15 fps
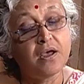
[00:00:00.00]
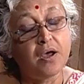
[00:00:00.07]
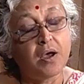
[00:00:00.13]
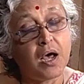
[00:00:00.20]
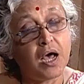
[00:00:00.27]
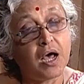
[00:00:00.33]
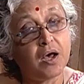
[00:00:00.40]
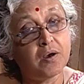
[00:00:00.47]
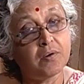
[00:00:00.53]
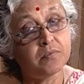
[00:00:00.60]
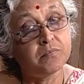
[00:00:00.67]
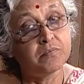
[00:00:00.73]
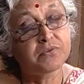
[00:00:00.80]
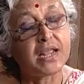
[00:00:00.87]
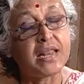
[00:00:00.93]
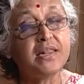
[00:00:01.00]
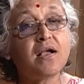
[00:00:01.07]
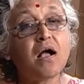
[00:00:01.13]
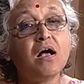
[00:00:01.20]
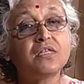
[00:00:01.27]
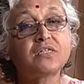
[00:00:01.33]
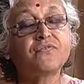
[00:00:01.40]
um,
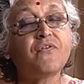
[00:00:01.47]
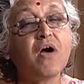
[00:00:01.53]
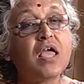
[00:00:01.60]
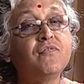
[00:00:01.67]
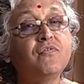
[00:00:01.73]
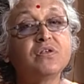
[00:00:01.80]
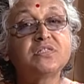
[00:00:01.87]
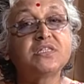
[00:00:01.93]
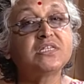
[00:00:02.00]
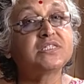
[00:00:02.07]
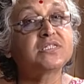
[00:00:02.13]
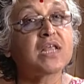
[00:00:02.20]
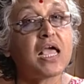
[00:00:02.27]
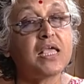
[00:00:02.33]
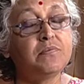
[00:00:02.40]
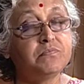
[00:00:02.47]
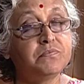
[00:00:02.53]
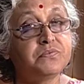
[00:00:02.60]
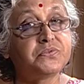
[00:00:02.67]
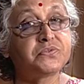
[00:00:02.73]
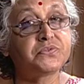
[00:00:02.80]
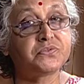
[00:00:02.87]
telecast five or six
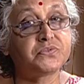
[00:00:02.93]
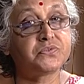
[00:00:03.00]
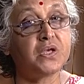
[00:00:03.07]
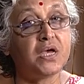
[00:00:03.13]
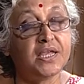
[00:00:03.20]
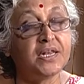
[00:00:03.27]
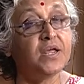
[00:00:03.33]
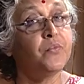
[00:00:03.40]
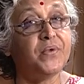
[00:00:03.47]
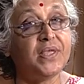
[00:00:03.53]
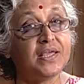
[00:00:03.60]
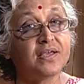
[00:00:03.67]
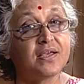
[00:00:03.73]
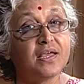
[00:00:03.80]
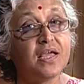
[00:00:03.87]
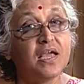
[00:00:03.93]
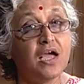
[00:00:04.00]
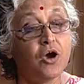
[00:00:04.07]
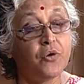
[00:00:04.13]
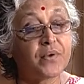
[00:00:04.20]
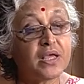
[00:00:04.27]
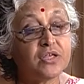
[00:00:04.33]
times in a week.
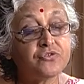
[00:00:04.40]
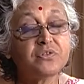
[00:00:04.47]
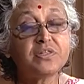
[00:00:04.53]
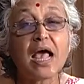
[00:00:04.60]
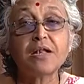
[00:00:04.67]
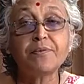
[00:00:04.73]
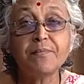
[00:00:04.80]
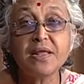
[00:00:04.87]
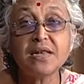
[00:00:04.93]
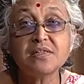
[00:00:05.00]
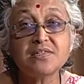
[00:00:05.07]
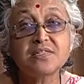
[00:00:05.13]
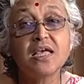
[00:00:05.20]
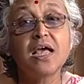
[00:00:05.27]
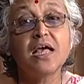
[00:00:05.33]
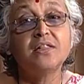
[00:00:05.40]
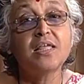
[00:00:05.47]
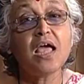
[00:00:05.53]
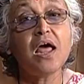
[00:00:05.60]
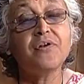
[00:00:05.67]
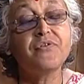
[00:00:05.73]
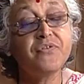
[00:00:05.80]
Okay, so that means they
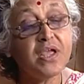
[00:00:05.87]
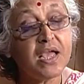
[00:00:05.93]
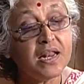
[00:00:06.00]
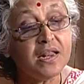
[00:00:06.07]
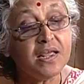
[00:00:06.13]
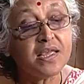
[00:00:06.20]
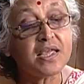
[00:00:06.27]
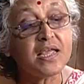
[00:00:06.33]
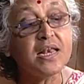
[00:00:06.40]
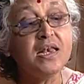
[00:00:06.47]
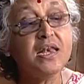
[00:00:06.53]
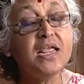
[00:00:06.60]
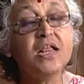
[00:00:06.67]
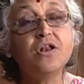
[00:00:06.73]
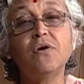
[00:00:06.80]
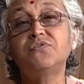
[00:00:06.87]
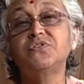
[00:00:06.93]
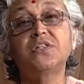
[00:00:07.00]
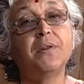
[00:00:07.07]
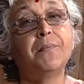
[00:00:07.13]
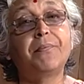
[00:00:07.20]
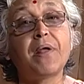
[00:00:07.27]
are really in need of
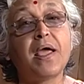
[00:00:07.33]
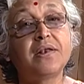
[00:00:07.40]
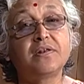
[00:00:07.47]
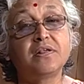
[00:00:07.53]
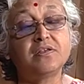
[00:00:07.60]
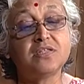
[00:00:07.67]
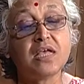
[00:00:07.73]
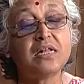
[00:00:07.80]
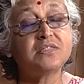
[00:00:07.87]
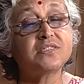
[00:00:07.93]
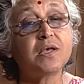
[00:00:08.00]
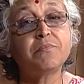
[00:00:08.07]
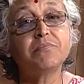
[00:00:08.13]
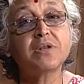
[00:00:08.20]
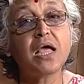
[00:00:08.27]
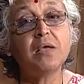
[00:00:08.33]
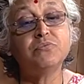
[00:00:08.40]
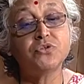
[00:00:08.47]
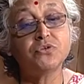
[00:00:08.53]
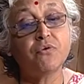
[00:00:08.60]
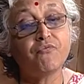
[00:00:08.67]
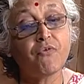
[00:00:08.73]
script writers and sometimes,
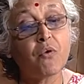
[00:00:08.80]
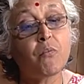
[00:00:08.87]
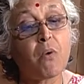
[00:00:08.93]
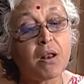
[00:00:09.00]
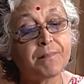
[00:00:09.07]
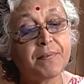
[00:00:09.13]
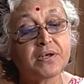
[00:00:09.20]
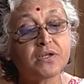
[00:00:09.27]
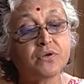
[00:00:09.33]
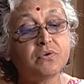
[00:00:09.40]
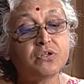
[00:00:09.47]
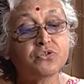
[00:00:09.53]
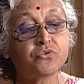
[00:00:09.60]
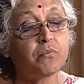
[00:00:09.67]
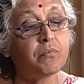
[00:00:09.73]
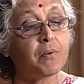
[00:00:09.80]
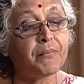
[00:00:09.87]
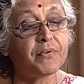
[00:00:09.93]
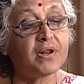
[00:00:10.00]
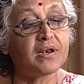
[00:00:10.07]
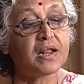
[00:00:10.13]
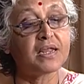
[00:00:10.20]
you know, for one particular soap
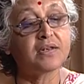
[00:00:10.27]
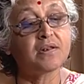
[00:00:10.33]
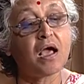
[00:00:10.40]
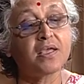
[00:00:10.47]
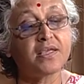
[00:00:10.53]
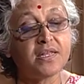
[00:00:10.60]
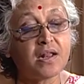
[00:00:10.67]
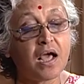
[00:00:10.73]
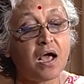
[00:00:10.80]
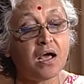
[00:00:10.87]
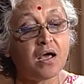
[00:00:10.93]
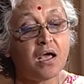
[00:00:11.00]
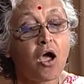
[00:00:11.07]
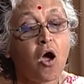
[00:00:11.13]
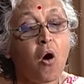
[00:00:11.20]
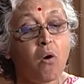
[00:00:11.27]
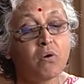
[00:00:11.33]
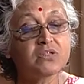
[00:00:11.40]
opera like Nagina or